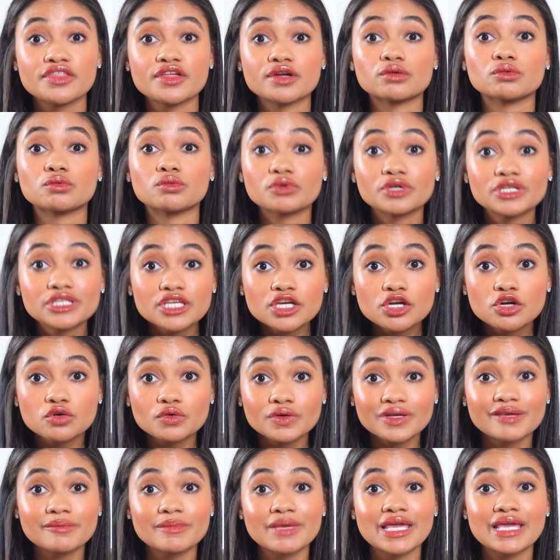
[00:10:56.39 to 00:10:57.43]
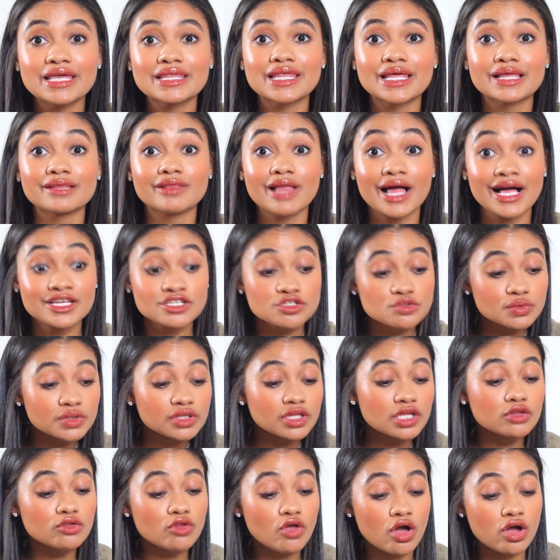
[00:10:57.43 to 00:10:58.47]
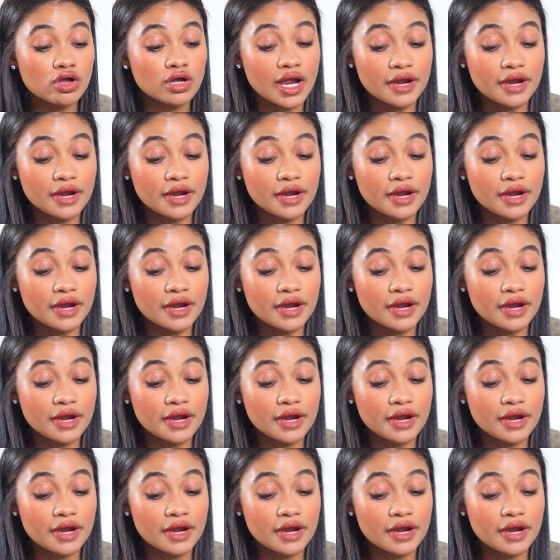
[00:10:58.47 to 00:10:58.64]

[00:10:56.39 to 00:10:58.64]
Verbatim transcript: They're really creamy. They last really long.